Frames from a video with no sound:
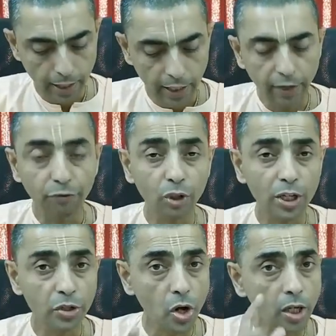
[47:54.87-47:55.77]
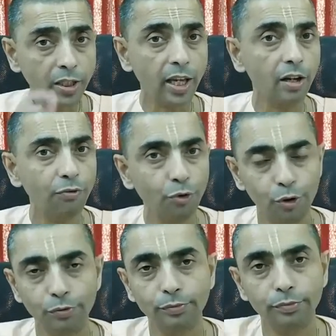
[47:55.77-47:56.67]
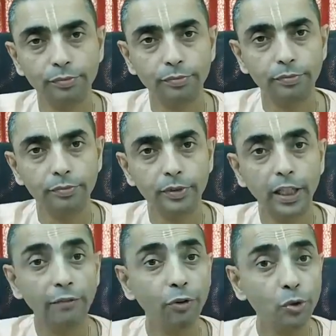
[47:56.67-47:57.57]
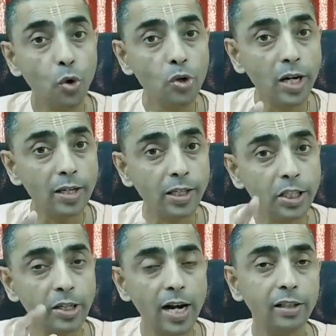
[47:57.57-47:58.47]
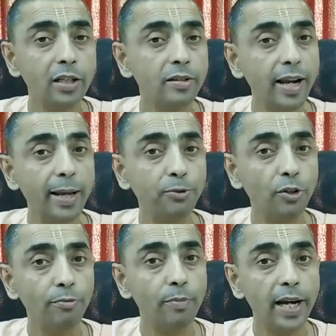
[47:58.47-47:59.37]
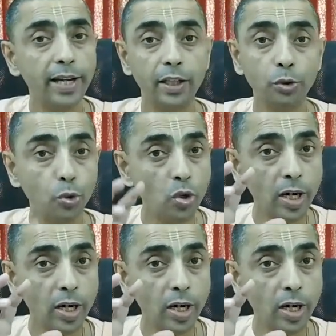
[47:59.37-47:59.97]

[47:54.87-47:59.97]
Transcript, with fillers: If you are not careful, if you don't understand the traps of Maya, you don't